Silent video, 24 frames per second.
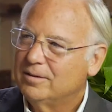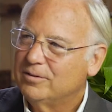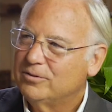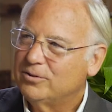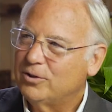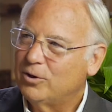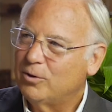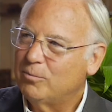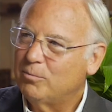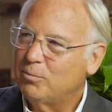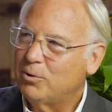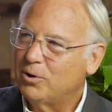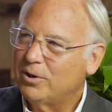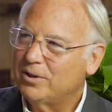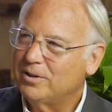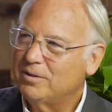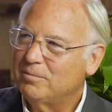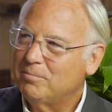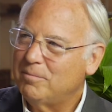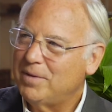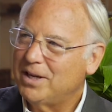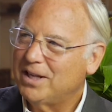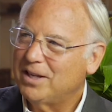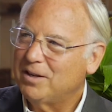So
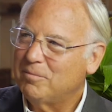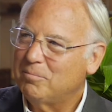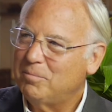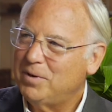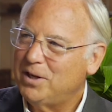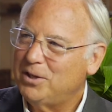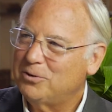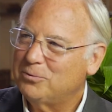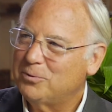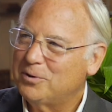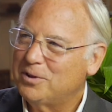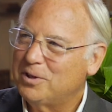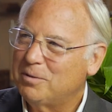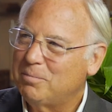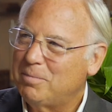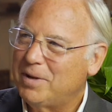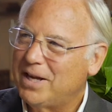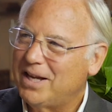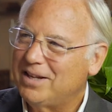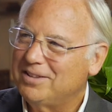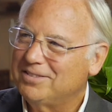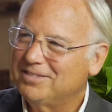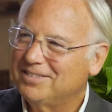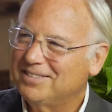important, making peace with the
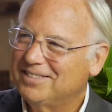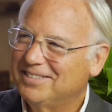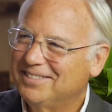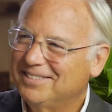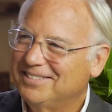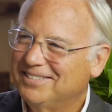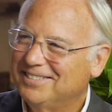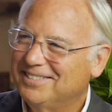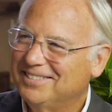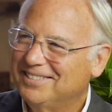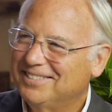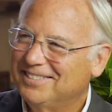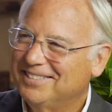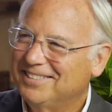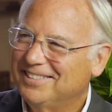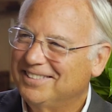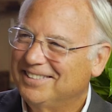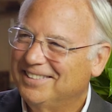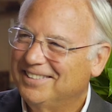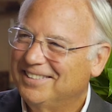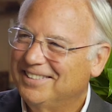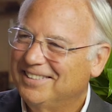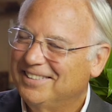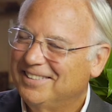past.
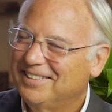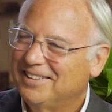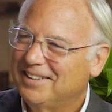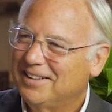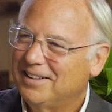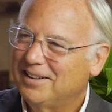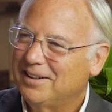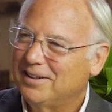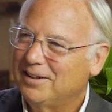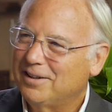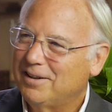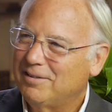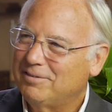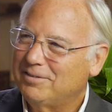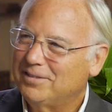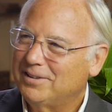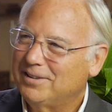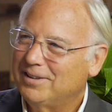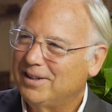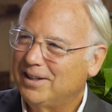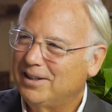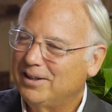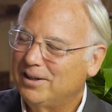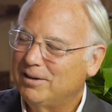Absolutely. I love
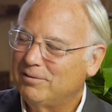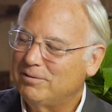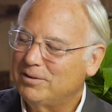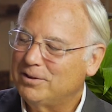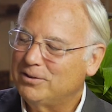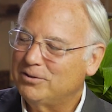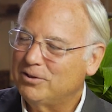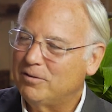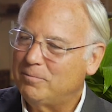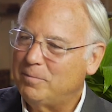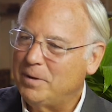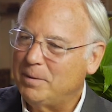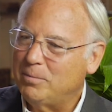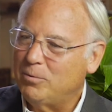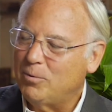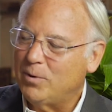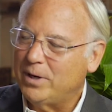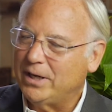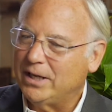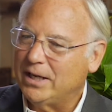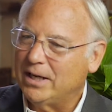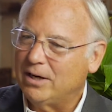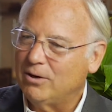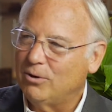it. I love it. So if people
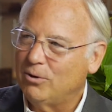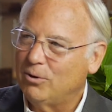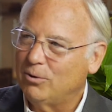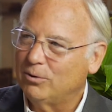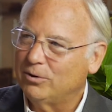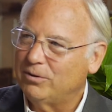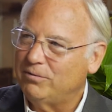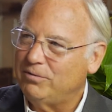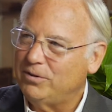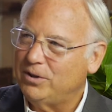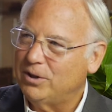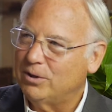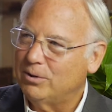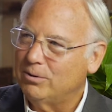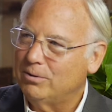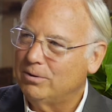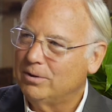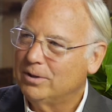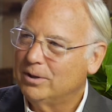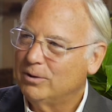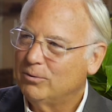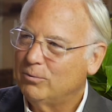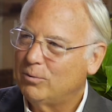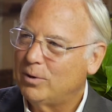want to get a hold of
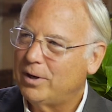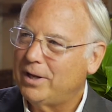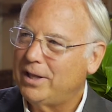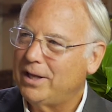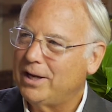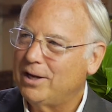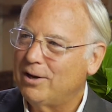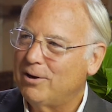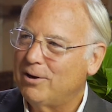you, where do they